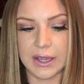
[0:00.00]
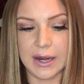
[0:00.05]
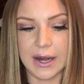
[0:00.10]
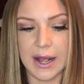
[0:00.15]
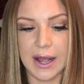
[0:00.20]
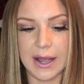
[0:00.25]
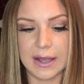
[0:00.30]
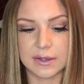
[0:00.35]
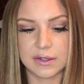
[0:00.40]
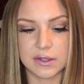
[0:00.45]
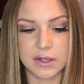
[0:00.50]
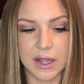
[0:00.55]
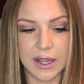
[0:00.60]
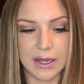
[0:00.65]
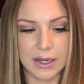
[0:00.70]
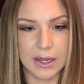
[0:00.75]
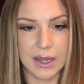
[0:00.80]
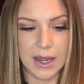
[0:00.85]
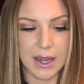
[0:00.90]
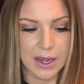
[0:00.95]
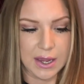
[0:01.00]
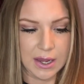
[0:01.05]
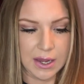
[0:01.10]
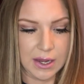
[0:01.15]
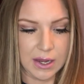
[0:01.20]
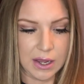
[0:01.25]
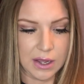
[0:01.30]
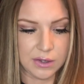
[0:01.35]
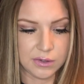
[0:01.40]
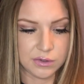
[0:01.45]
It has like
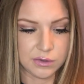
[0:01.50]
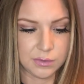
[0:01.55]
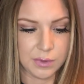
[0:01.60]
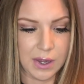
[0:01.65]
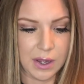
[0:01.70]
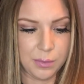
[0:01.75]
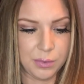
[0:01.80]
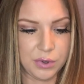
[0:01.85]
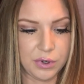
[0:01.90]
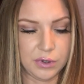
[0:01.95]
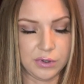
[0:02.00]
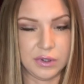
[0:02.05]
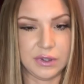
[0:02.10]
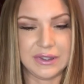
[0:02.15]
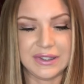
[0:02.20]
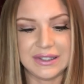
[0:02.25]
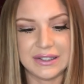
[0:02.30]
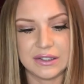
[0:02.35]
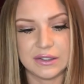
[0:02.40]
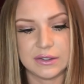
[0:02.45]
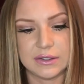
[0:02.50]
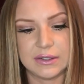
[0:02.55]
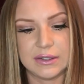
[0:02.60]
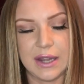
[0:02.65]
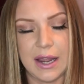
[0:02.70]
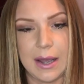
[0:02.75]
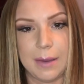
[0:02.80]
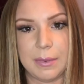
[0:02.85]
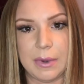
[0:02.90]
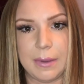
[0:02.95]
a, I'll put a little
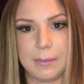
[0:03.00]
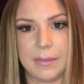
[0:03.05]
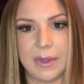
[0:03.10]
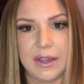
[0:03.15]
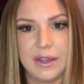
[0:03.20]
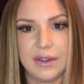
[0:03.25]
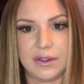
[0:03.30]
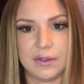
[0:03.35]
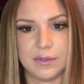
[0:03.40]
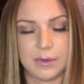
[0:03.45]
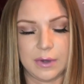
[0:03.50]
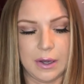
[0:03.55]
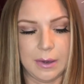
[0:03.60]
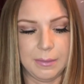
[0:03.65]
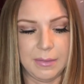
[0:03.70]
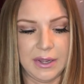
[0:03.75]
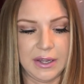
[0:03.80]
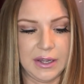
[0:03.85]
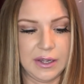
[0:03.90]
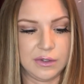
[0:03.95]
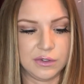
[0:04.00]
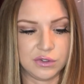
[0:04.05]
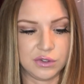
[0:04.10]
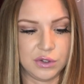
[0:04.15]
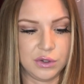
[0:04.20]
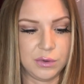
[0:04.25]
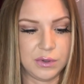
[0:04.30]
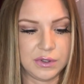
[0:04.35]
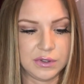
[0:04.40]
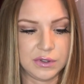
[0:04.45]
dab on my hand so
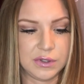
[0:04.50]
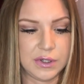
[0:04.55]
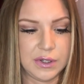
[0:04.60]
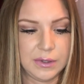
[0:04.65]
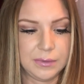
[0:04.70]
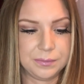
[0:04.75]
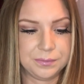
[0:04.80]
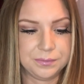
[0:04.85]
you can see.